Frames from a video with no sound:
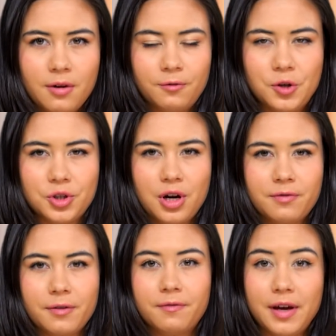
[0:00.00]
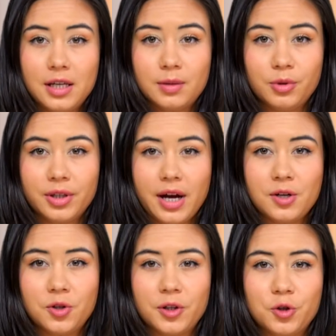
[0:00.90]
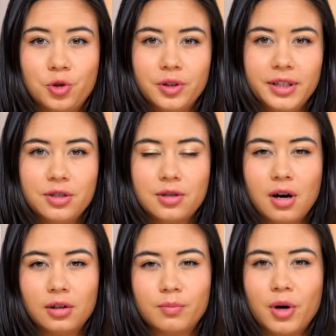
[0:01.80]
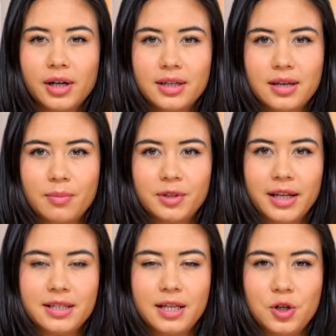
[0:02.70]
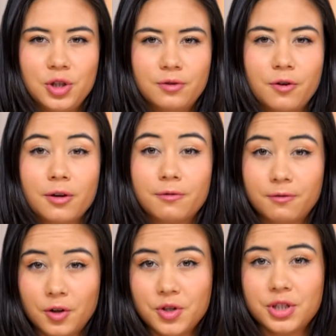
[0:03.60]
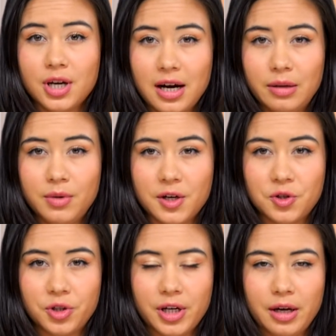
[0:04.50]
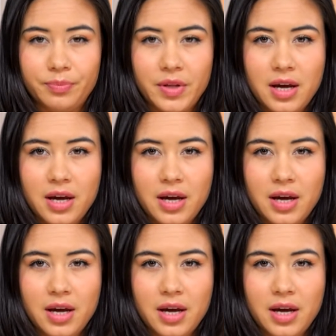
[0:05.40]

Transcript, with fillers: First off, Facebook entered the trillion dollar market capitalization for the first time yesterday.